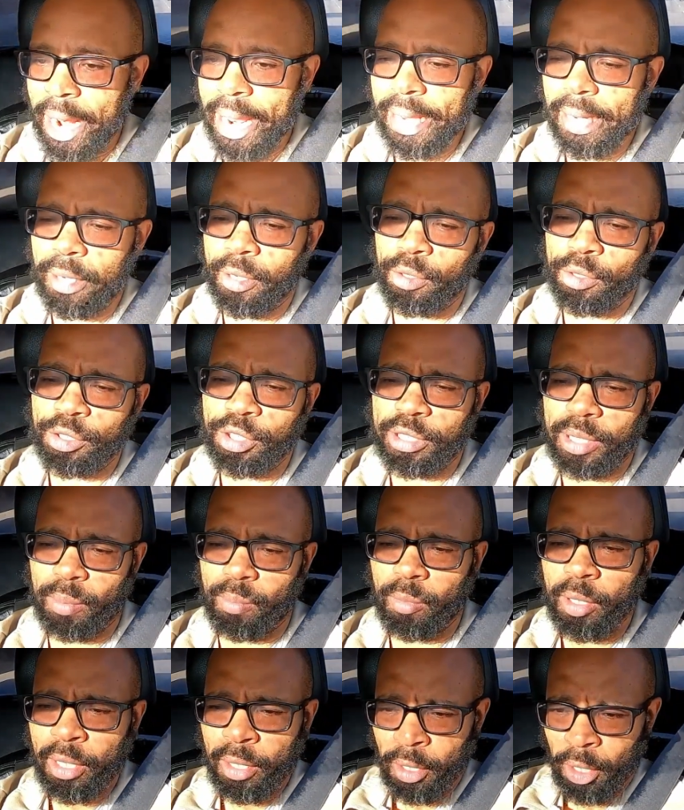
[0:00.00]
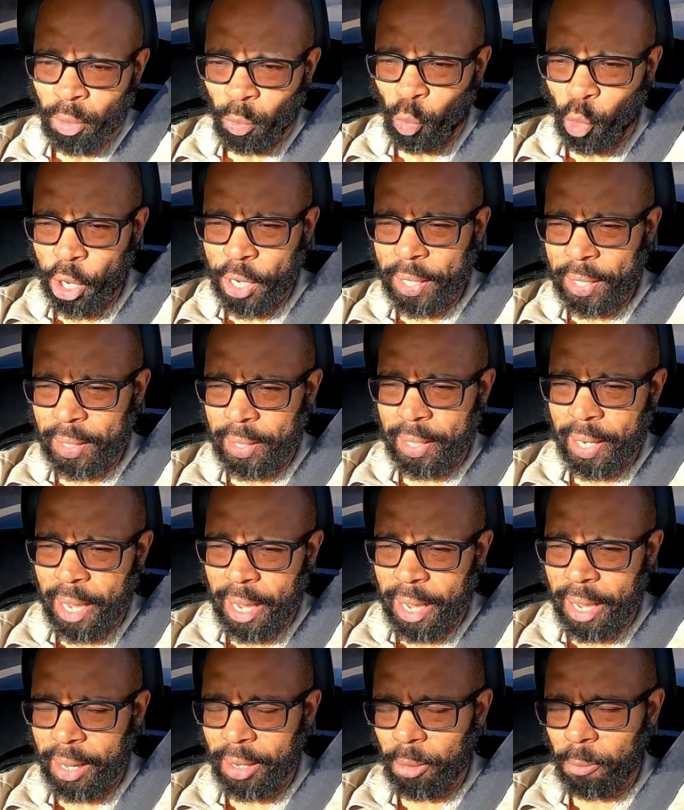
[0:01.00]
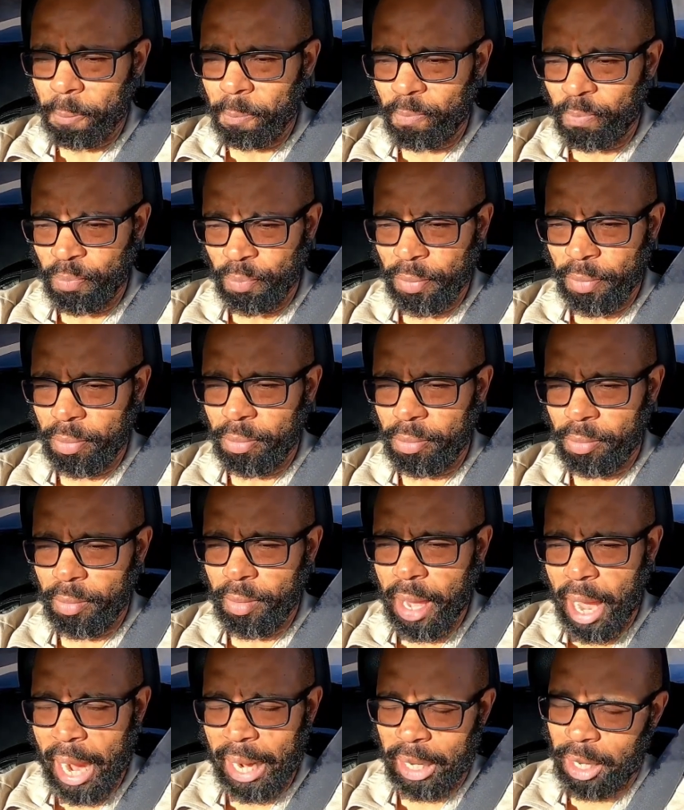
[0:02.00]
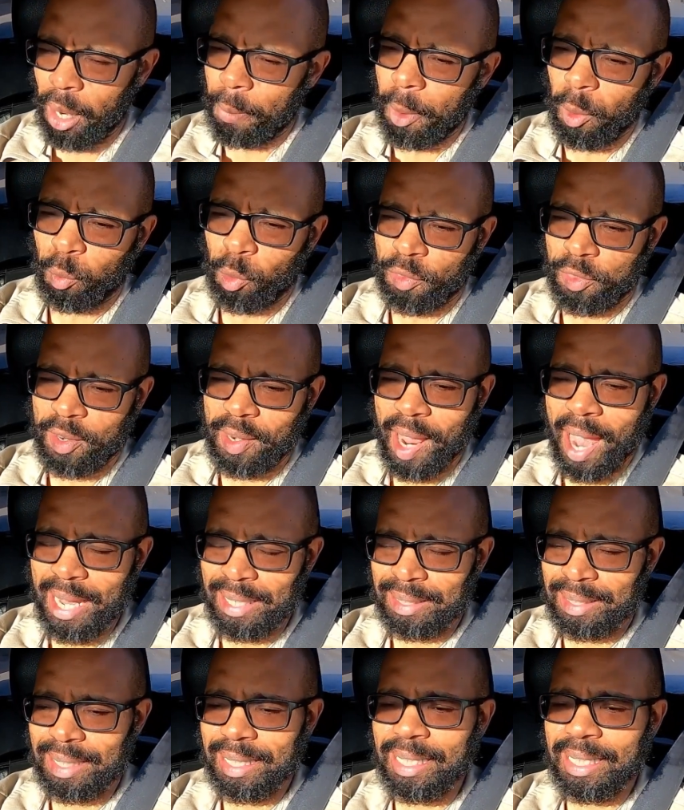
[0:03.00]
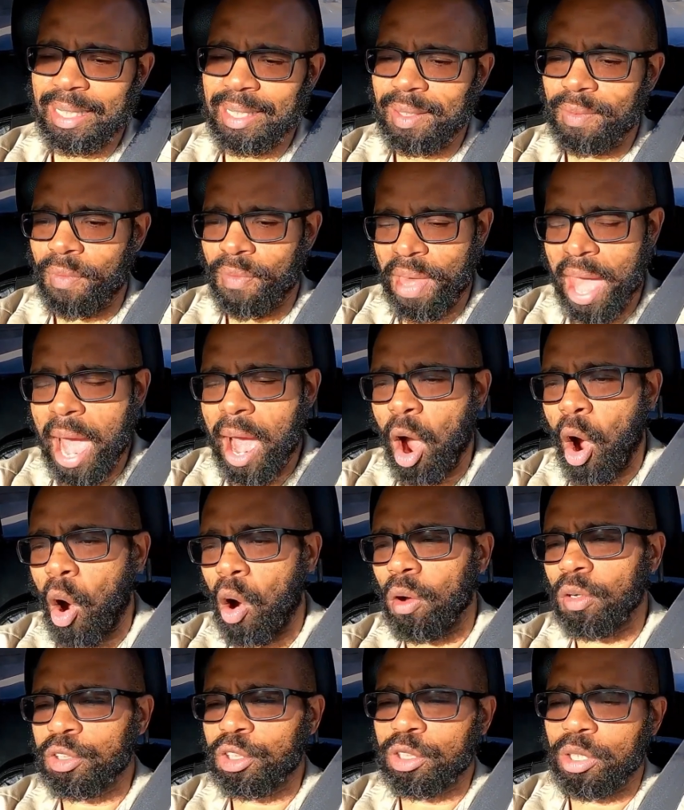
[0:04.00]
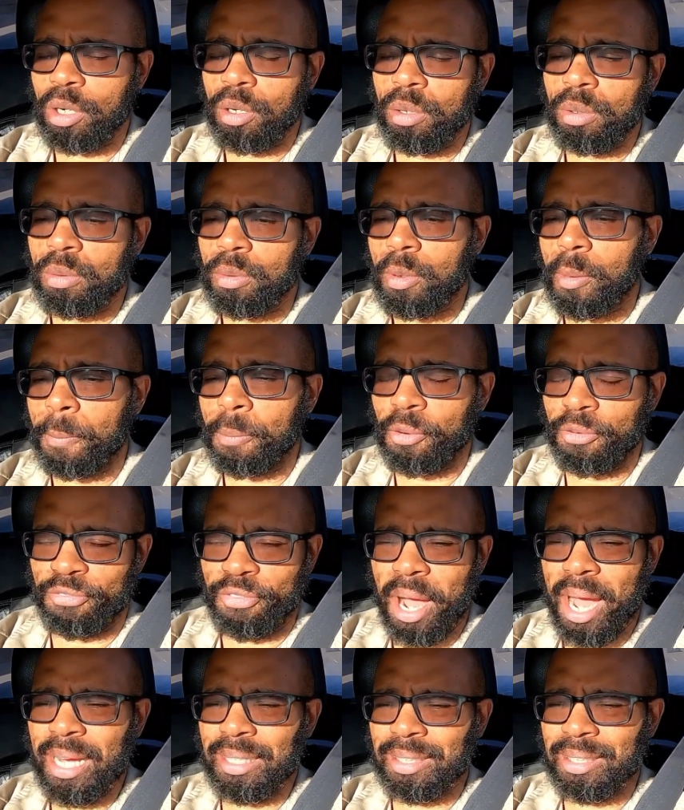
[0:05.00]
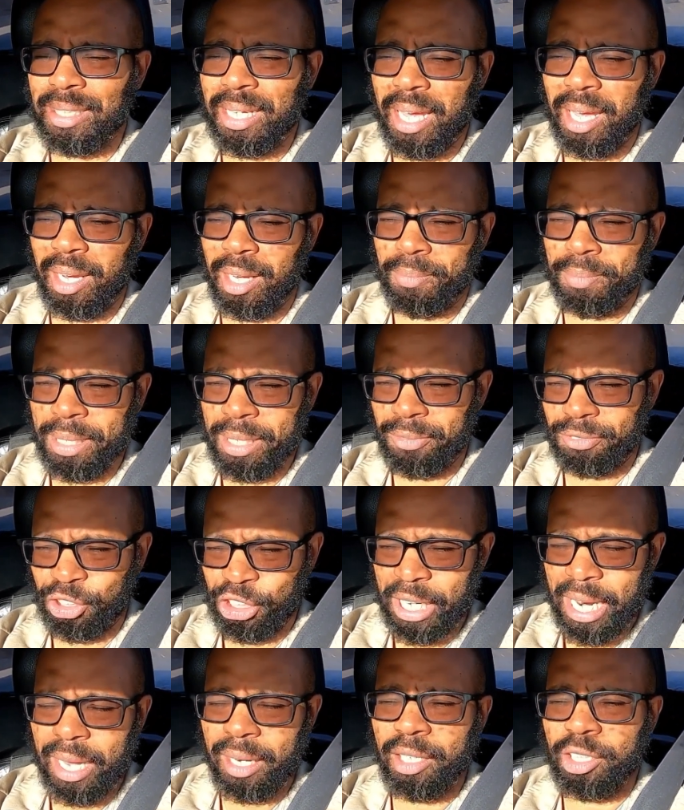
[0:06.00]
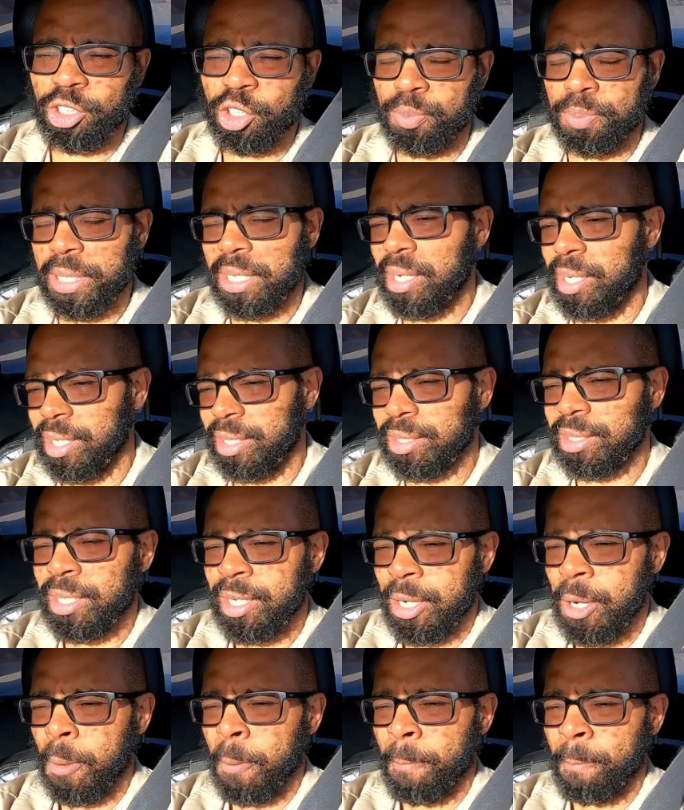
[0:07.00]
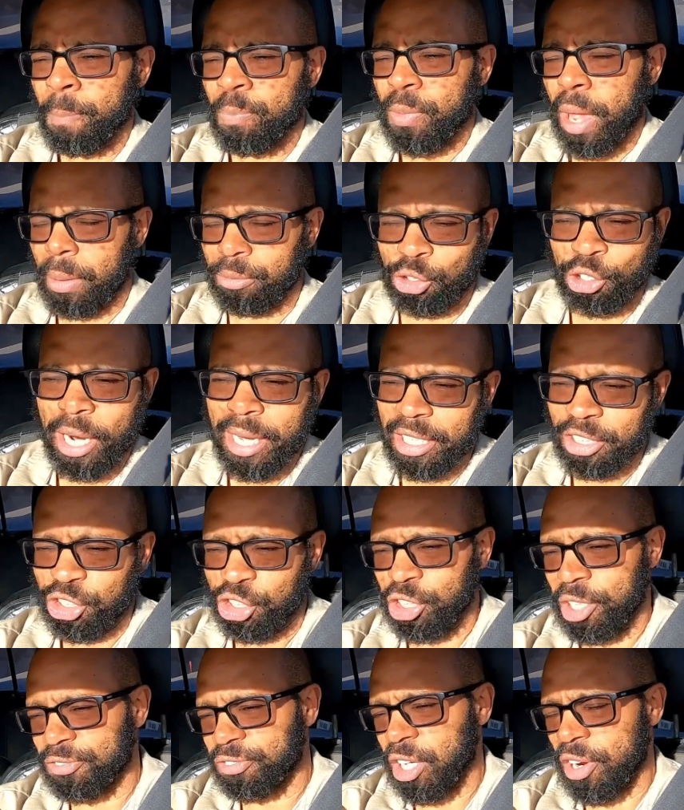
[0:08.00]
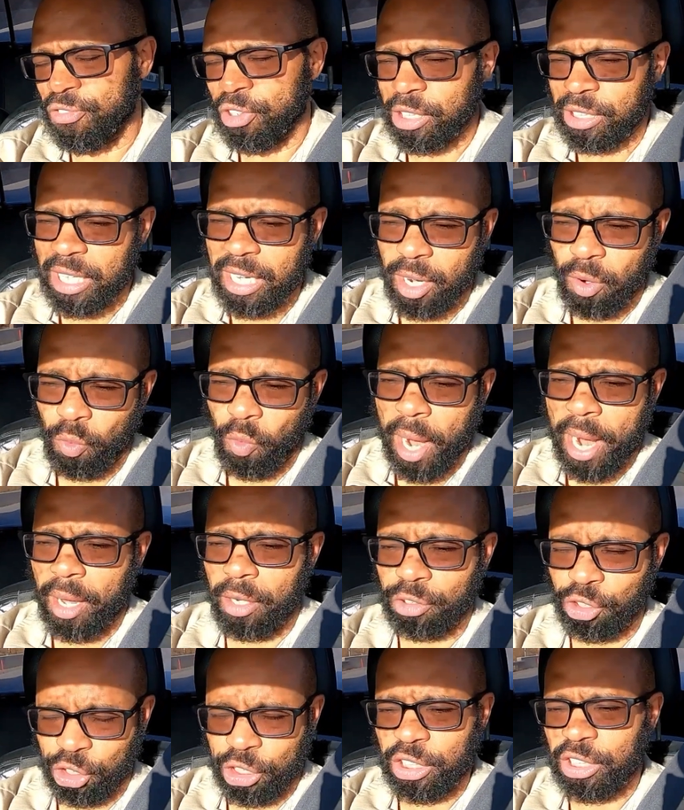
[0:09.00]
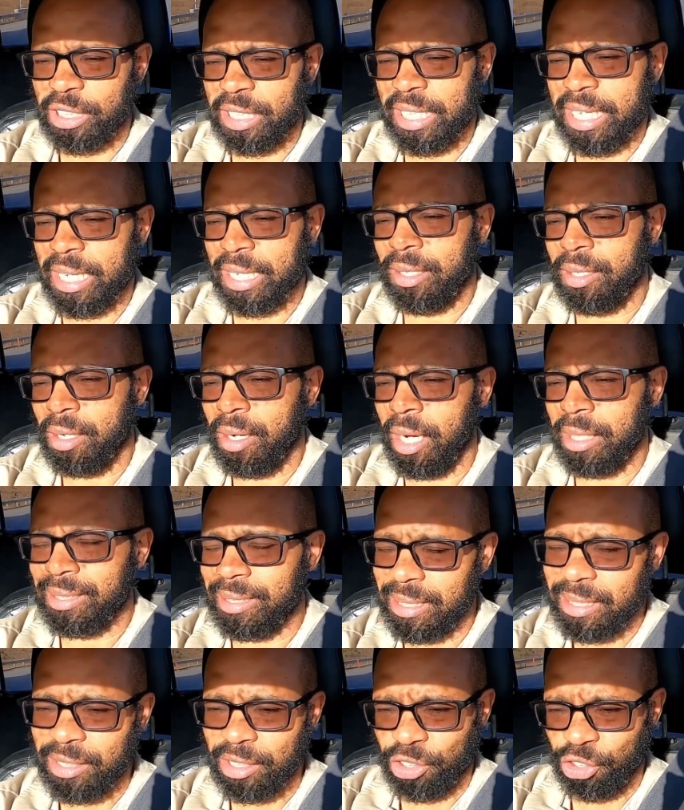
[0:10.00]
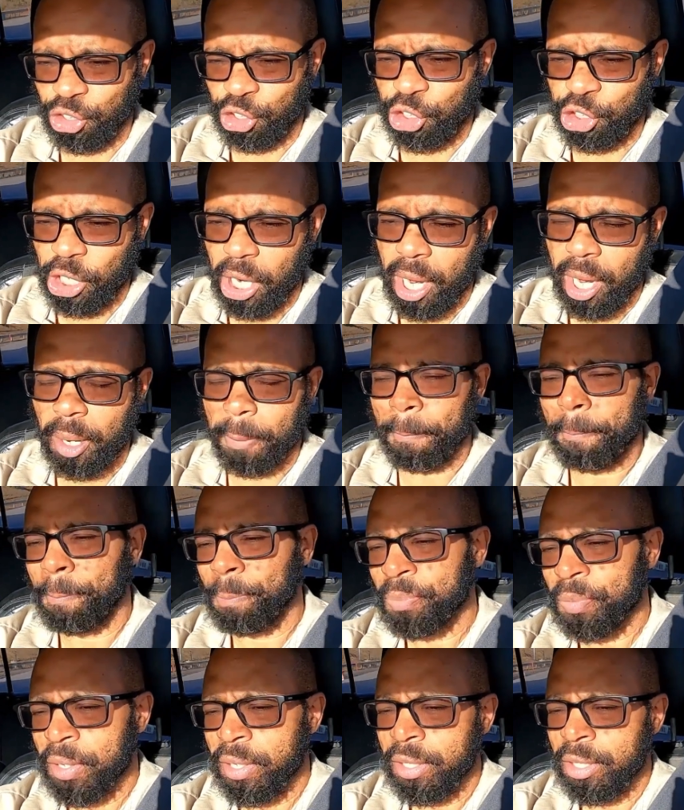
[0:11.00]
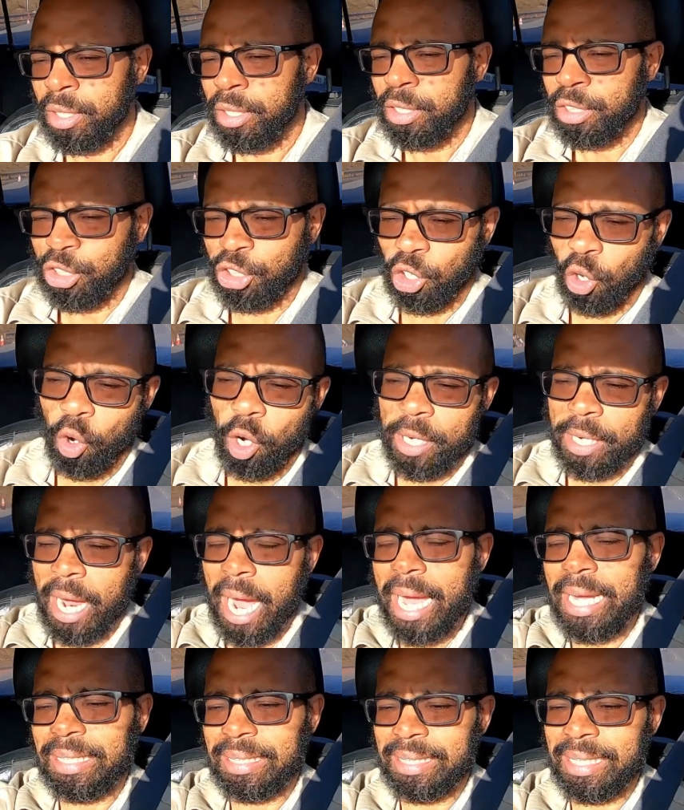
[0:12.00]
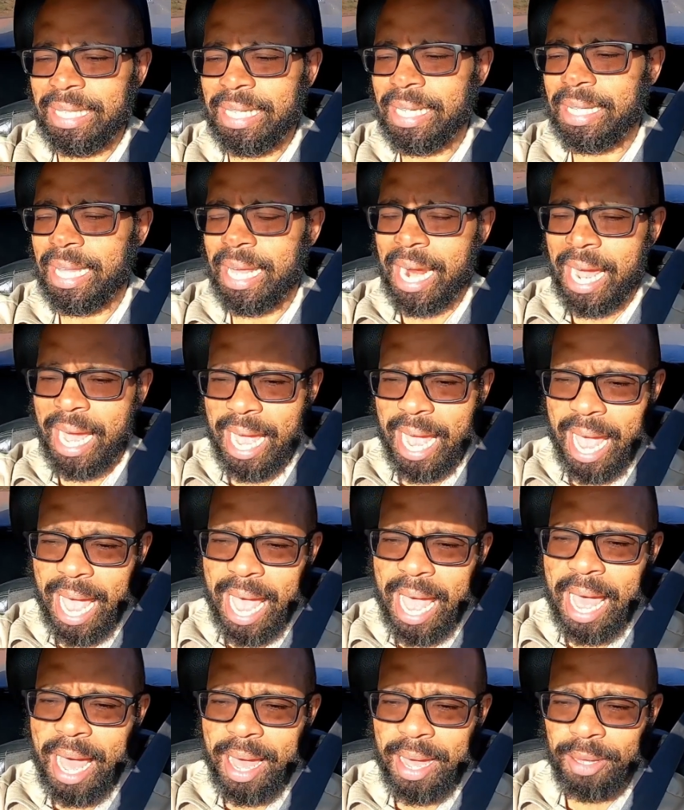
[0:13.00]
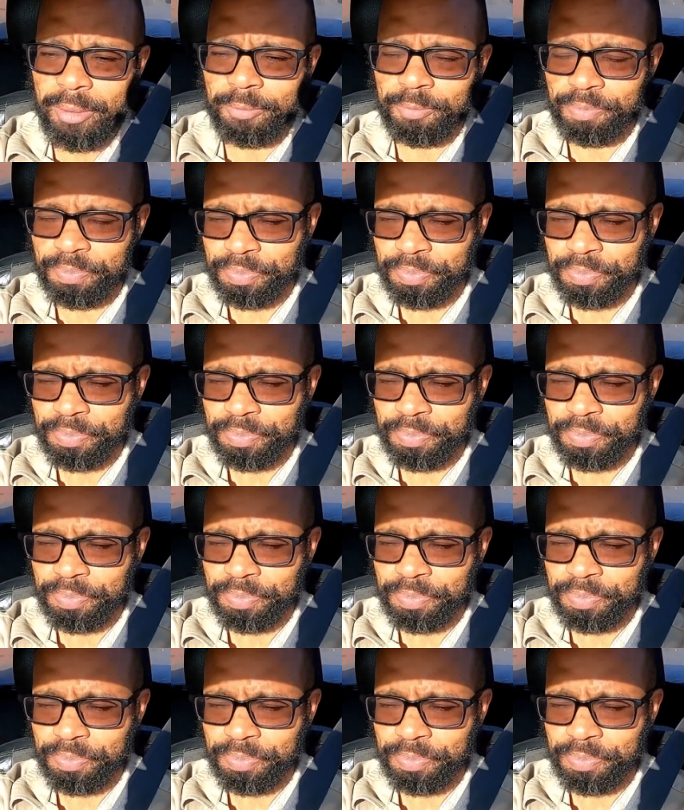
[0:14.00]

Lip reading: angles, and when I come up with an idea, that also provides an element of challenge, because I'm trying to shift everything around just to get a decent shot. So an idea that I had,